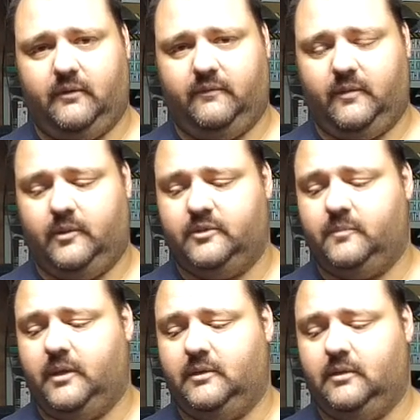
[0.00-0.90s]
female
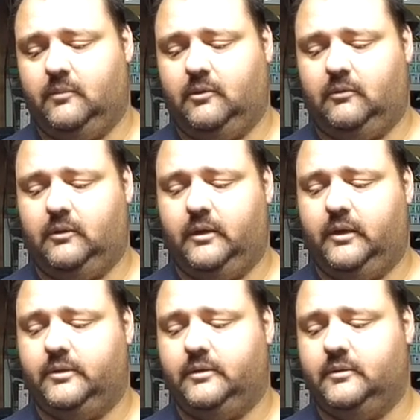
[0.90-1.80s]
spade terminal
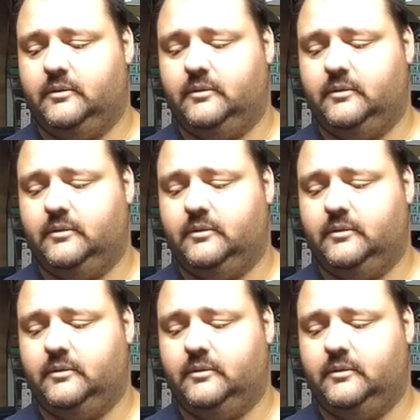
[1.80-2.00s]
connections.